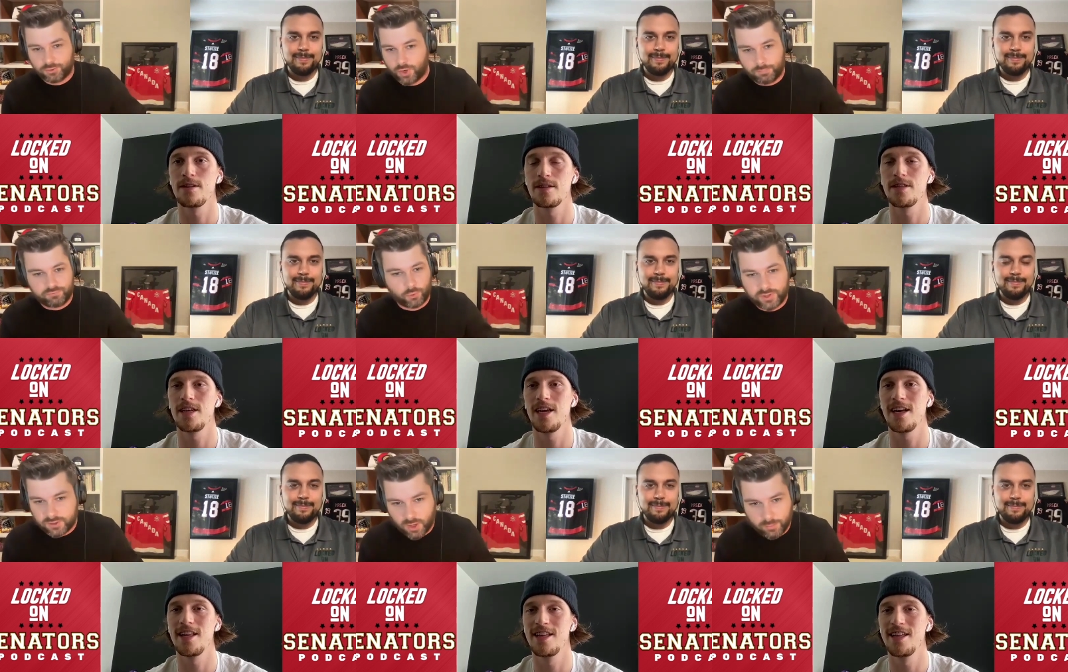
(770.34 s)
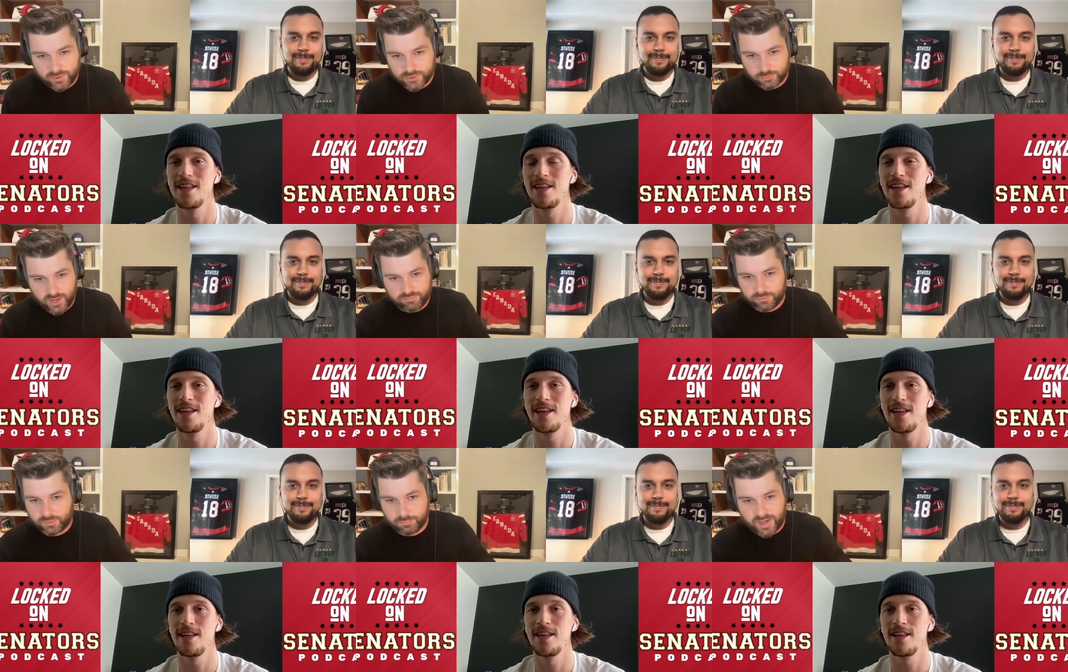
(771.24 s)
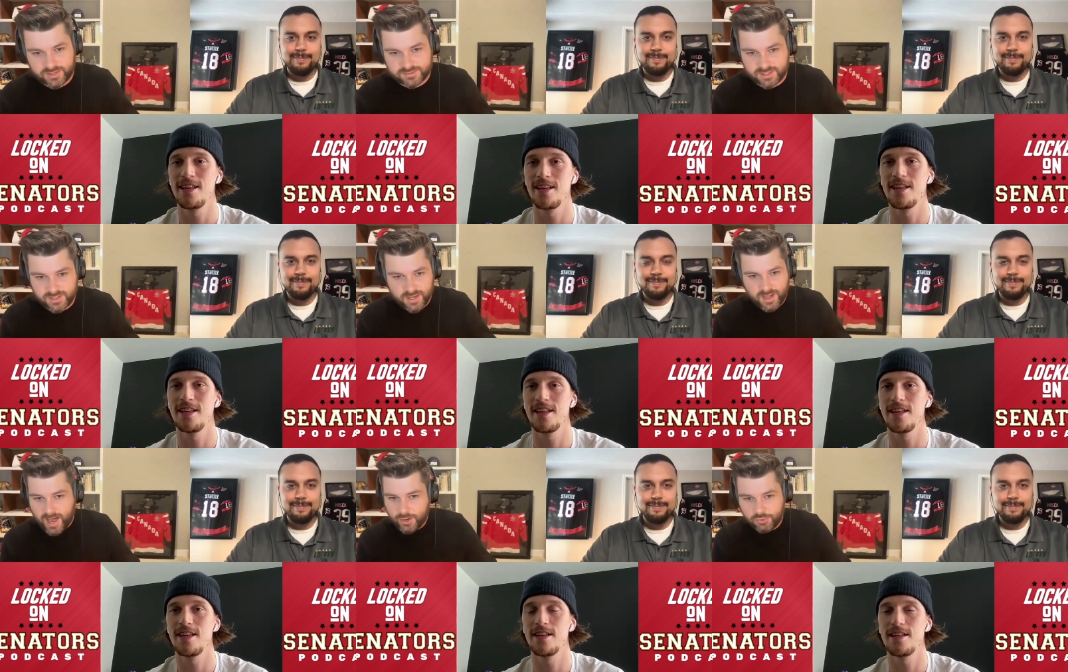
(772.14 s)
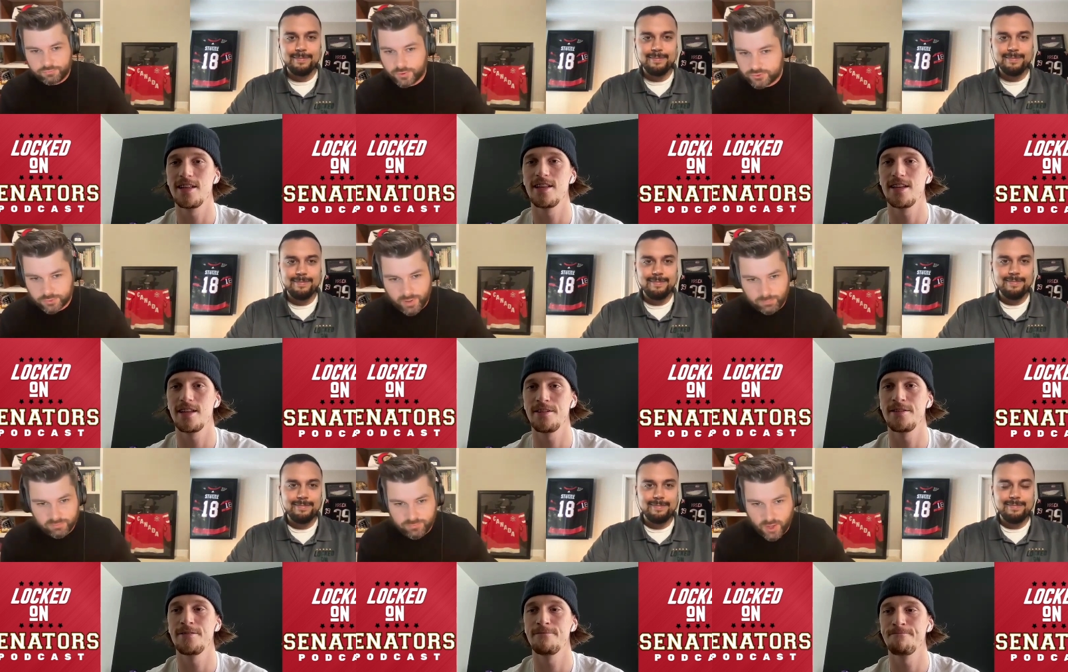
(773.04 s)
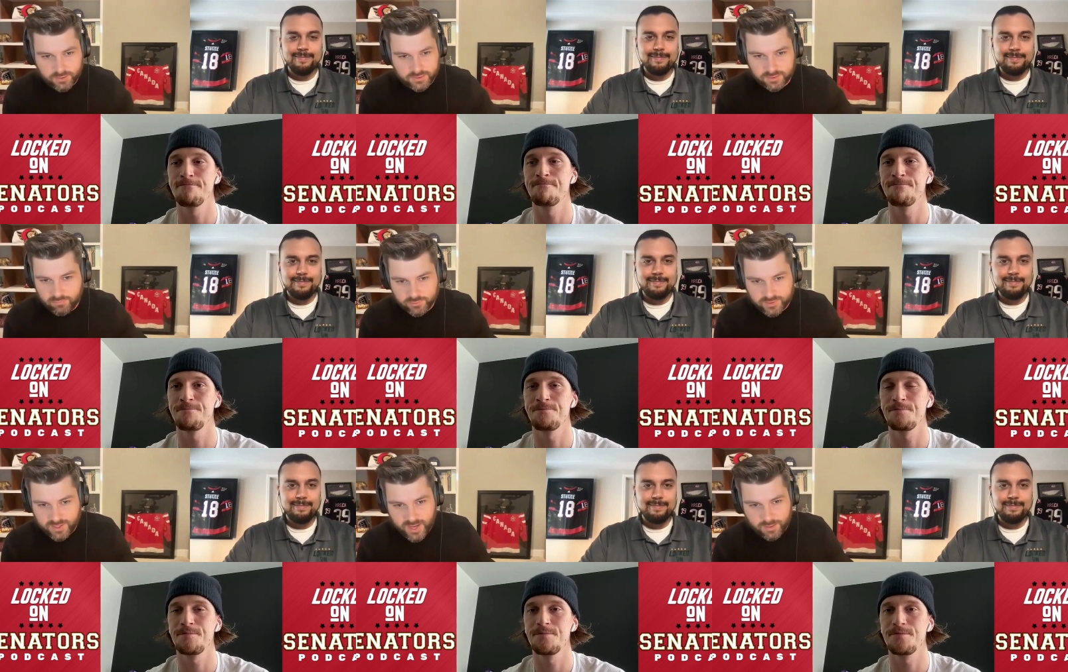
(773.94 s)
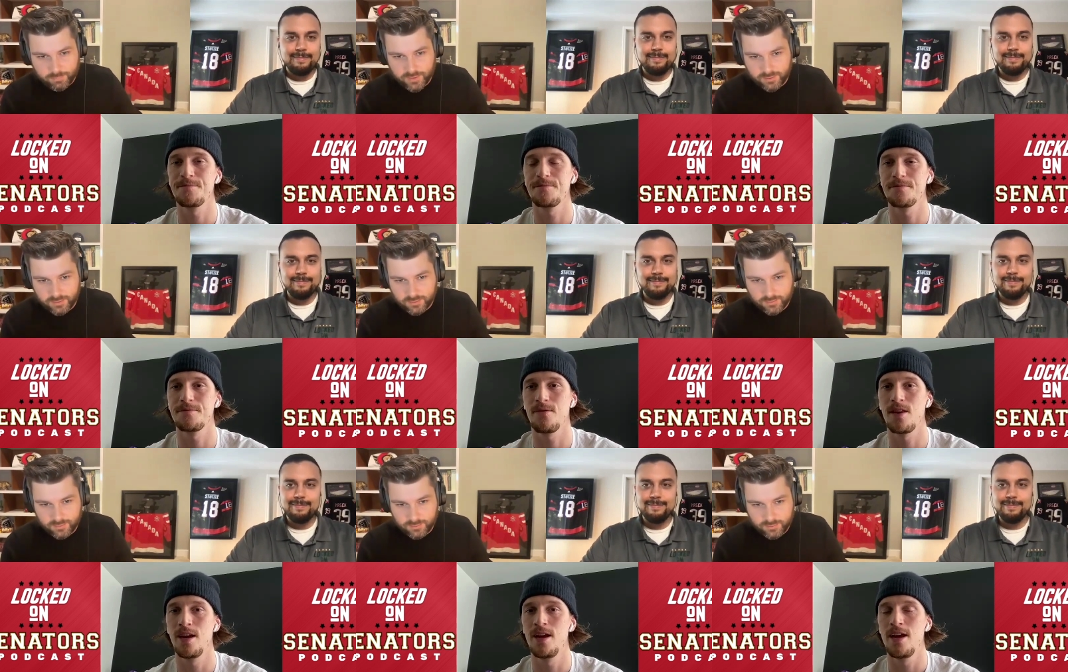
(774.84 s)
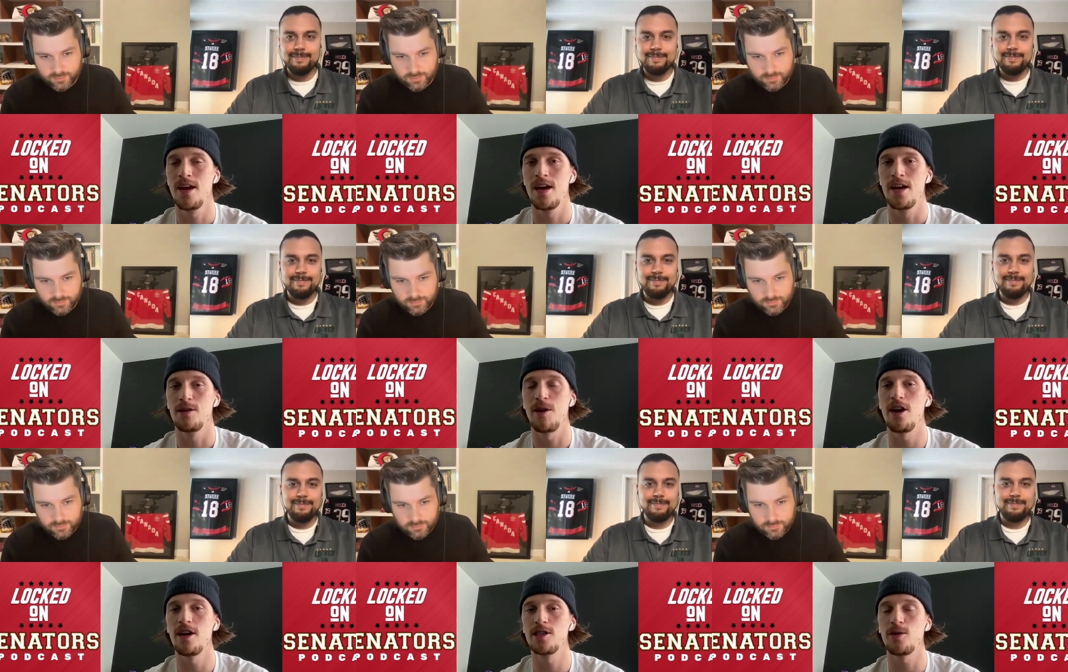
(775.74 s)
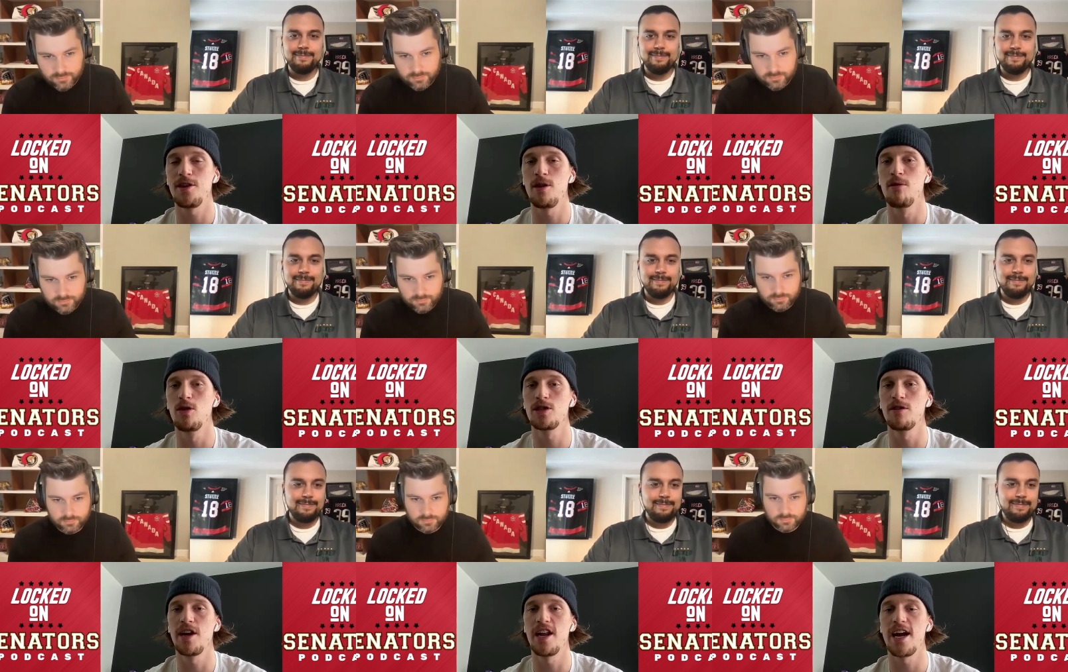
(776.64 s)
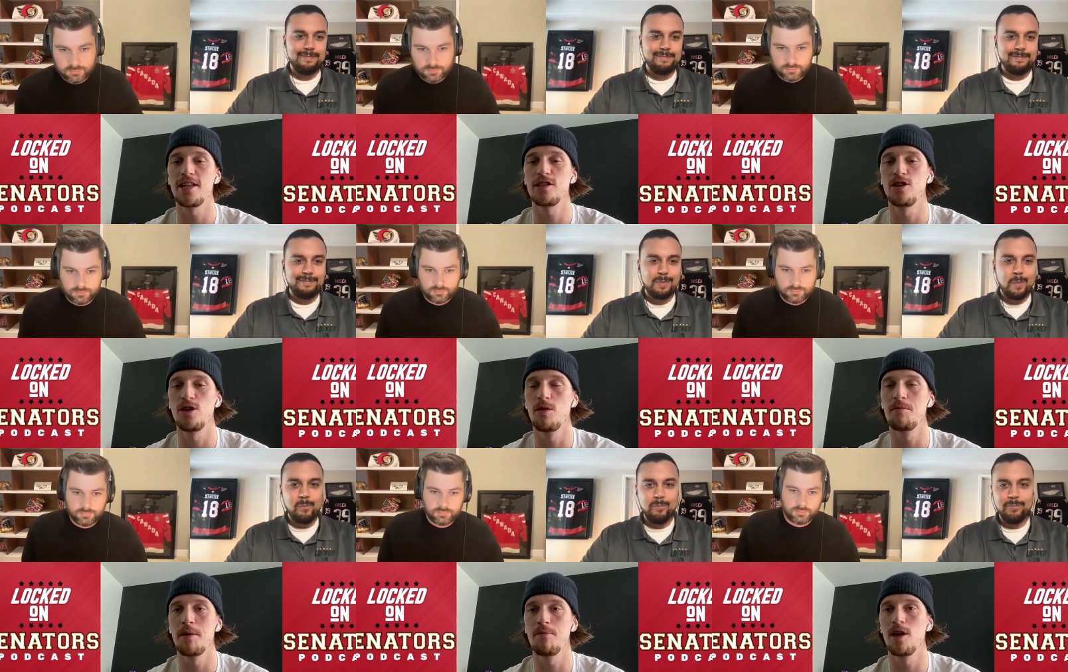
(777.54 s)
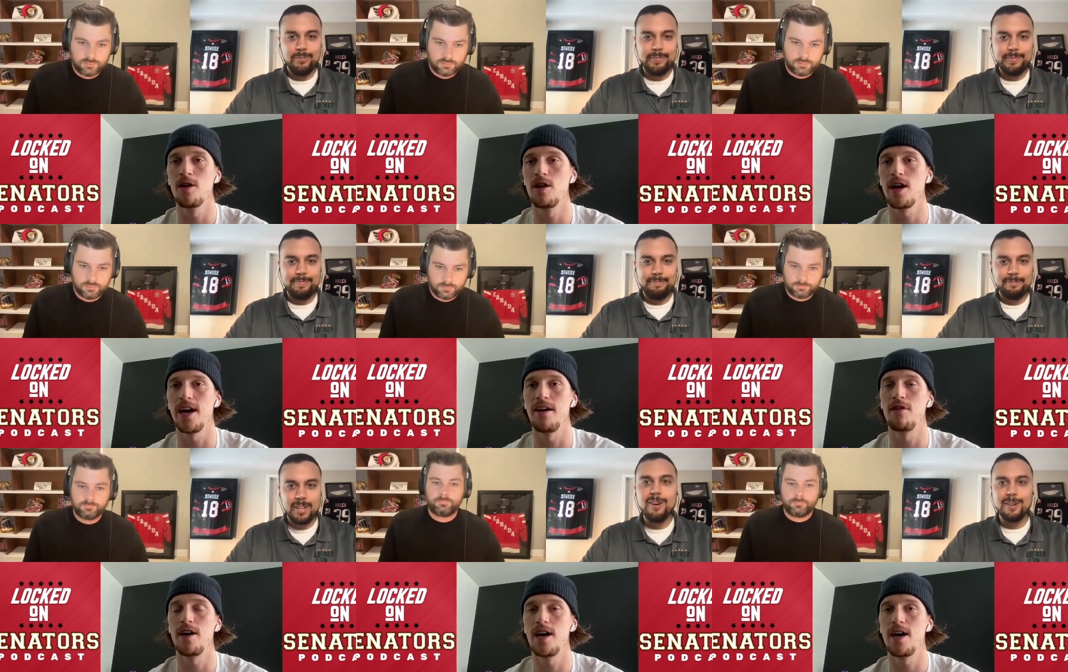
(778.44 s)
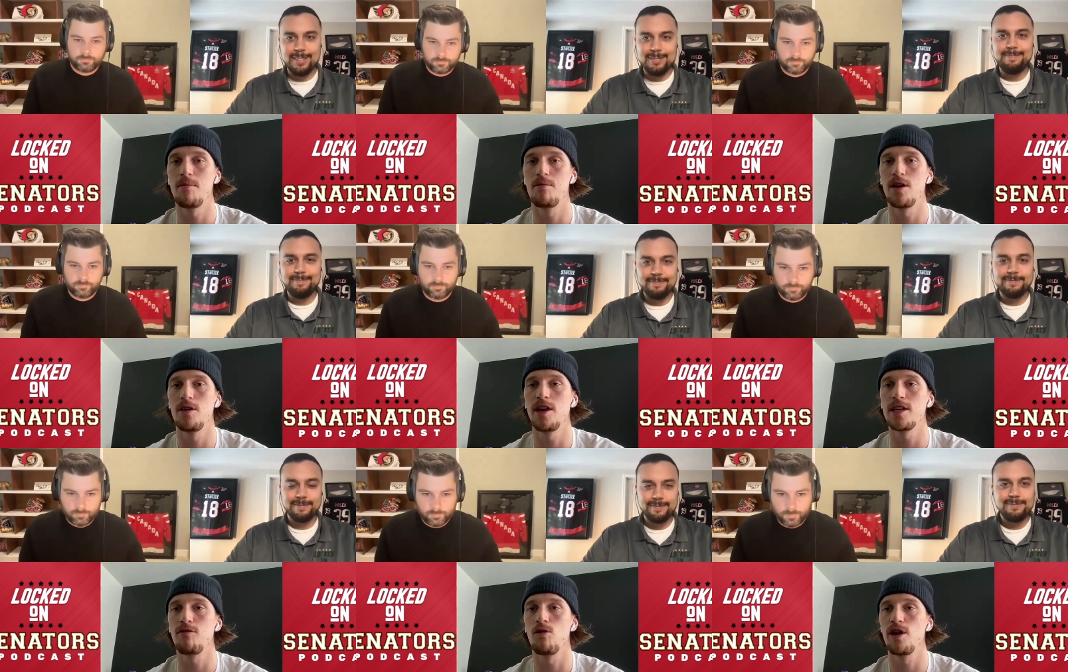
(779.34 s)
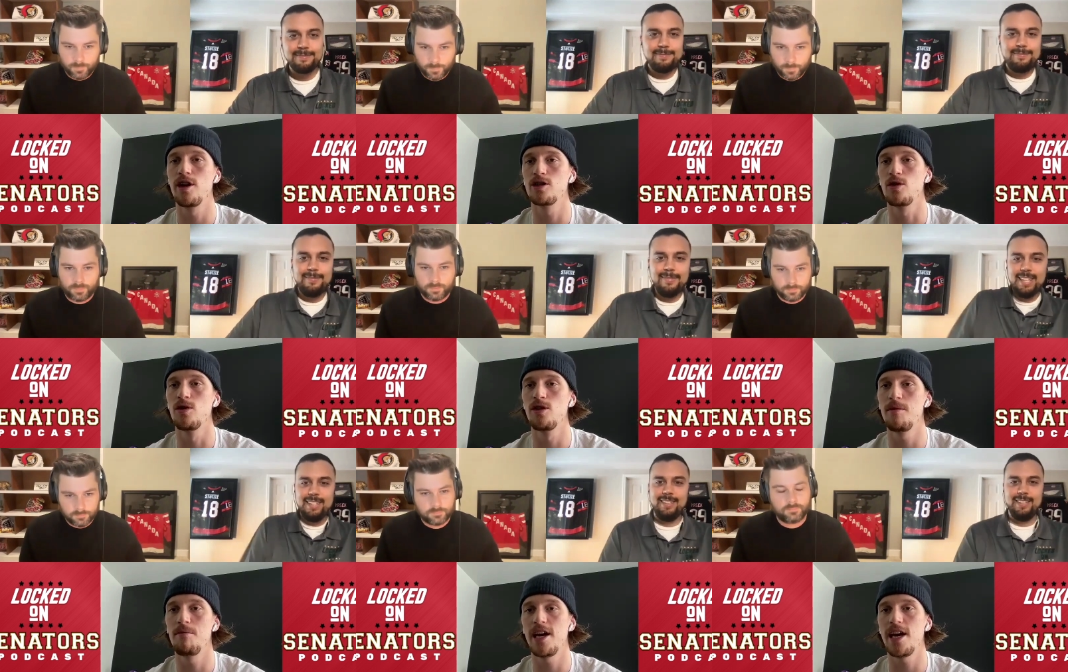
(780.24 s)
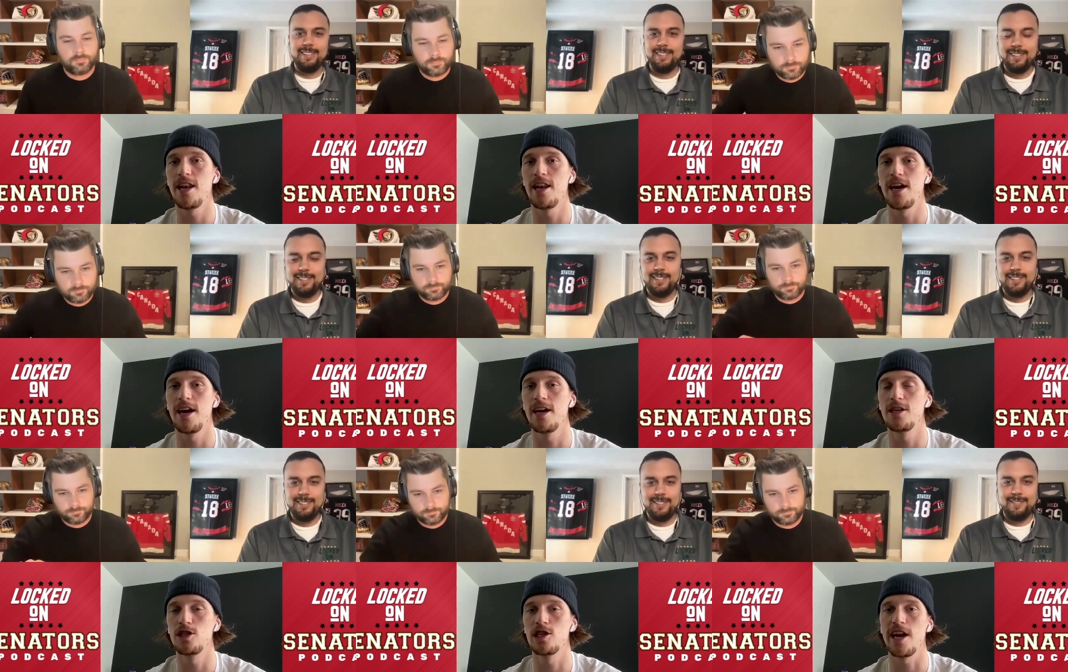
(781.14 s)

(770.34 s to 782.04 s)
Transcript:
Speaker 1: grew up yeah. 40 kilometers away from Quebec City. How do you first remember falling in love with the game?
Speaker 2: To be honest with you, most of it had to do with my brother. I have a brother that's four years older than me, and uh, just